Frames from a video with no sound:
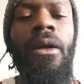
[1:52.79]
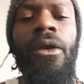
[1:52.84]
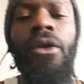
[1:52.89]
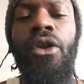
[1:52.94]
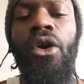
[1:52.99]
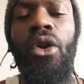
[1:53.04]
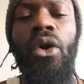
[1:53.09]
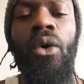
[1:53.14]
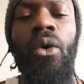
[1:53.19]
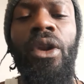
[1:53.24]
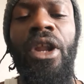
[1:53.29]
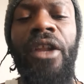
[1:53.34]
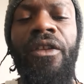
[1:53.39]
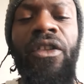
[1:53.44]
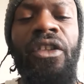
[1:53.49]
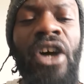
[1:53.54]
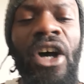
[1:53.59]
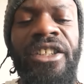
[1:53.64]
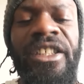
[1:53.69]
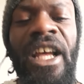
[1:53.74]
you know, the
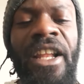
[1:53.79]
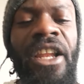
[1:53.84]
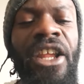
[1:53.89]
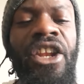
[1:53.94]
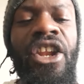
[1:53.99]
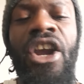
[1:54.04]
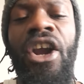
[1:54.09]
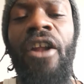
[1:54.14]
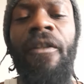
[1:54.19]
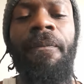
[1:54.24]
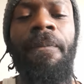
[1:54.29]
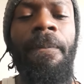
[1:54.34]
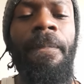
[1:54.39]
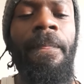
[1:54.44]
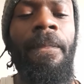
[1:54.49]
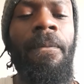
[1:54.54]
dust and the dirt.